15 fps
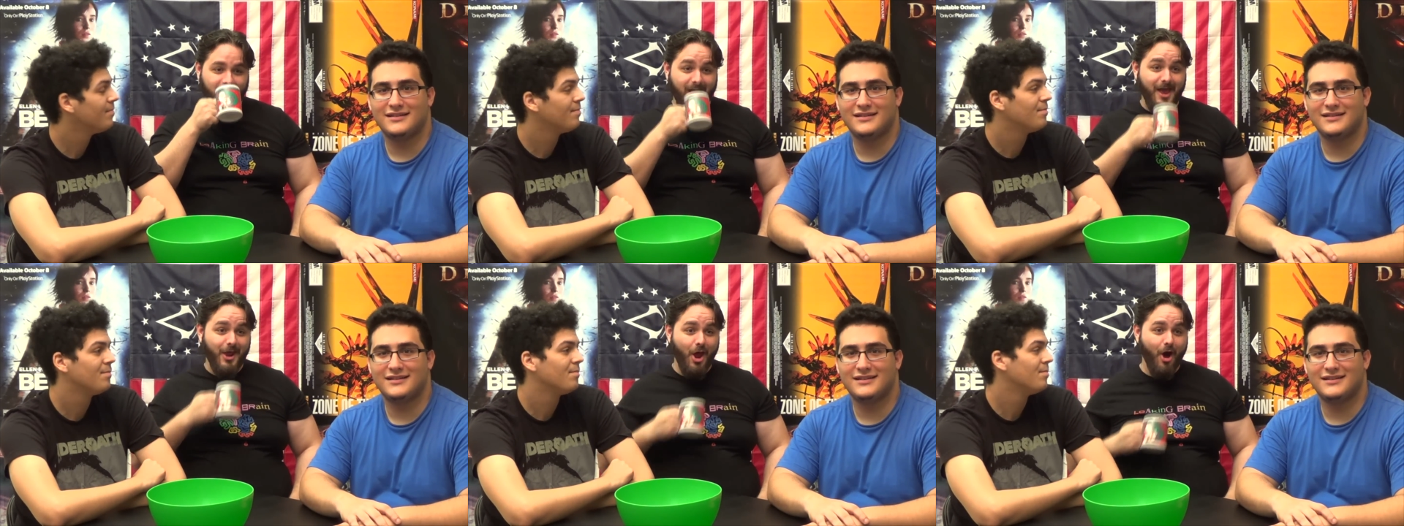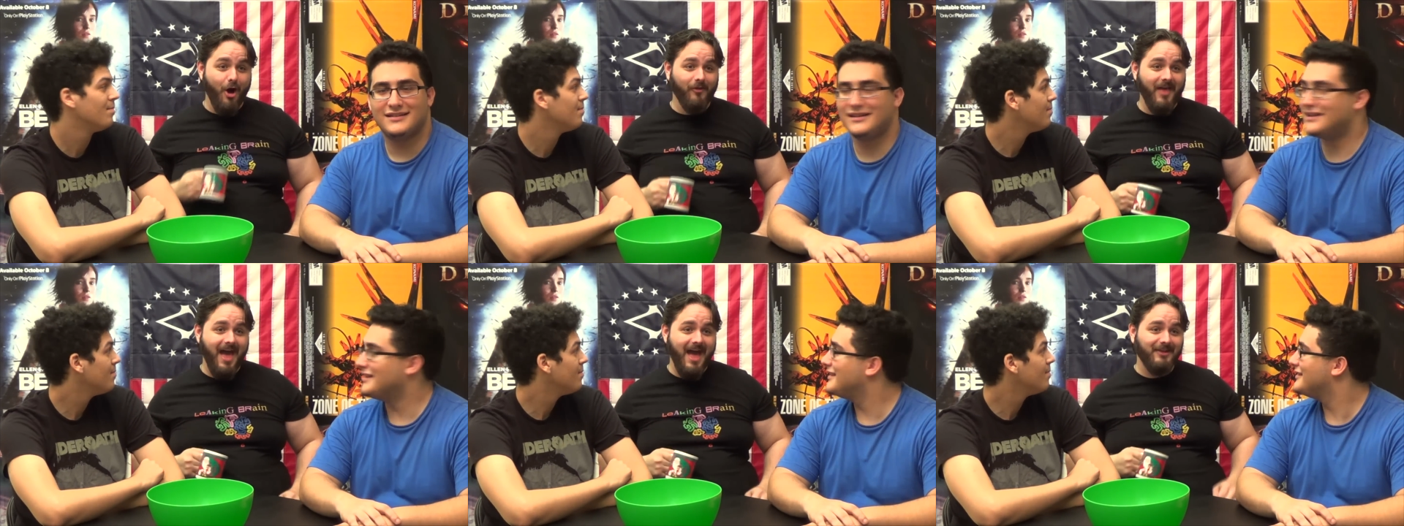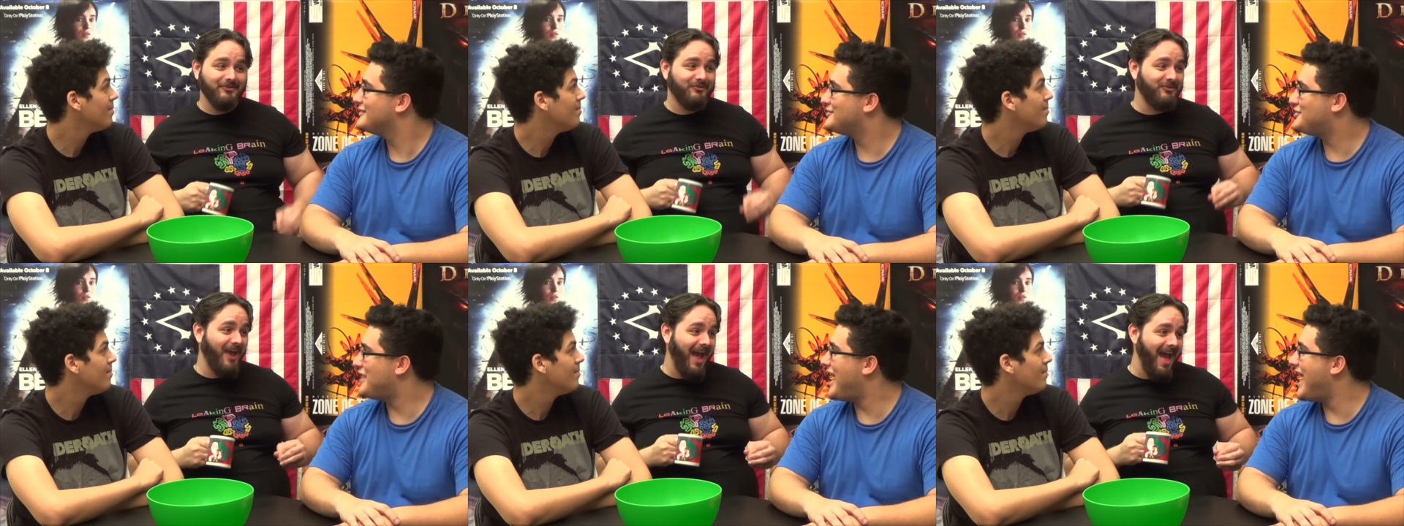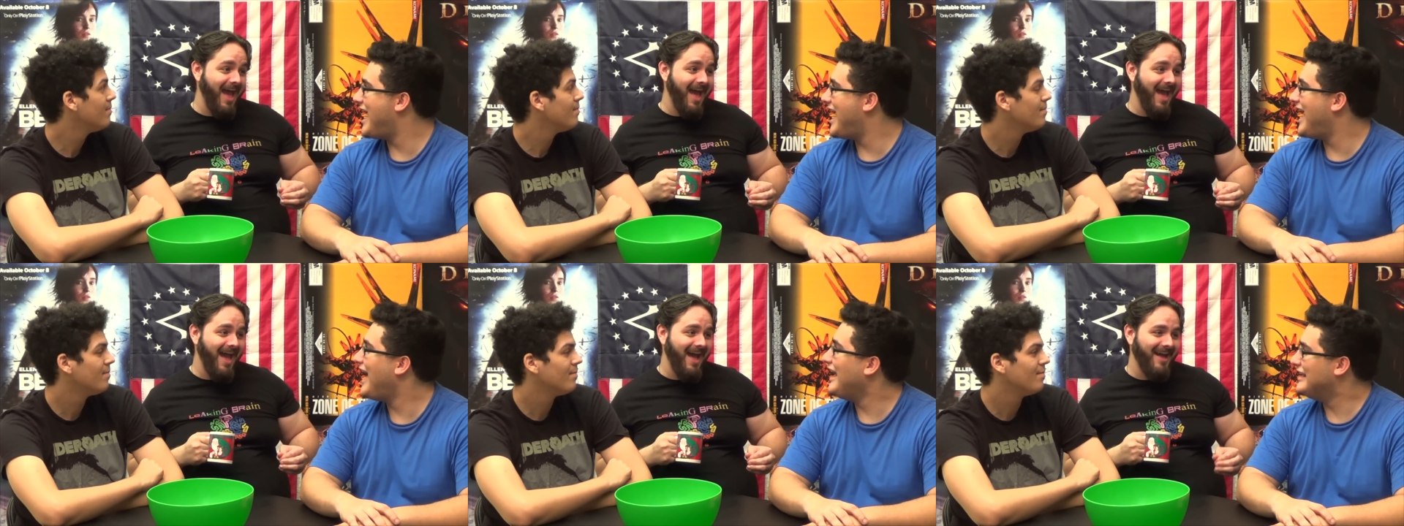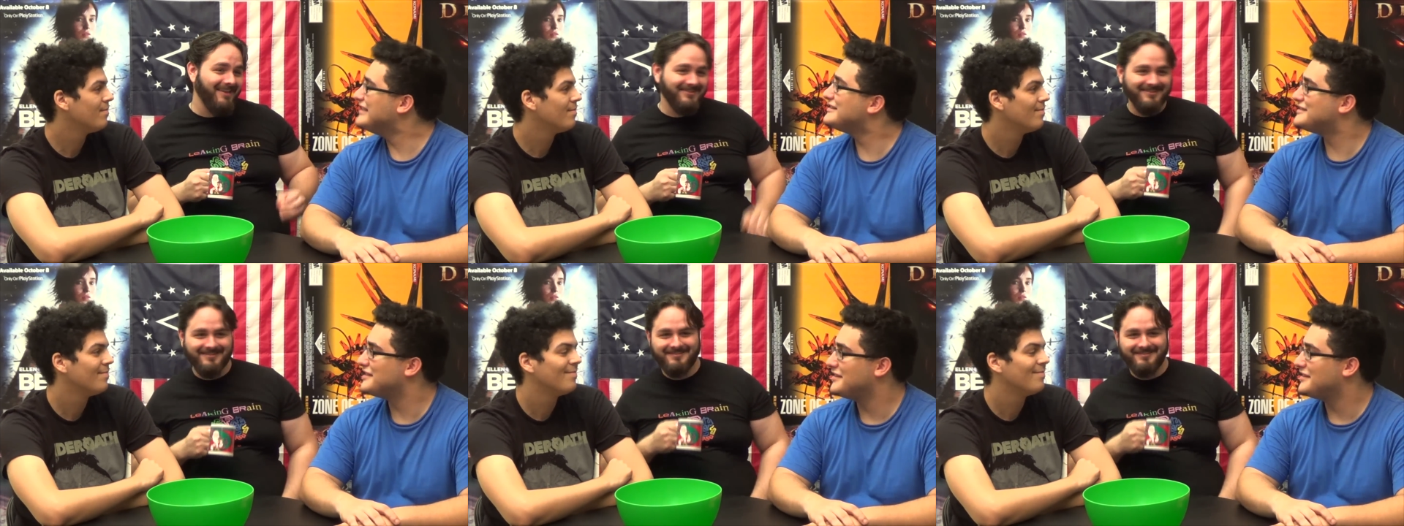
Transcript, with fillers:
Speaker 1: And all that jazz.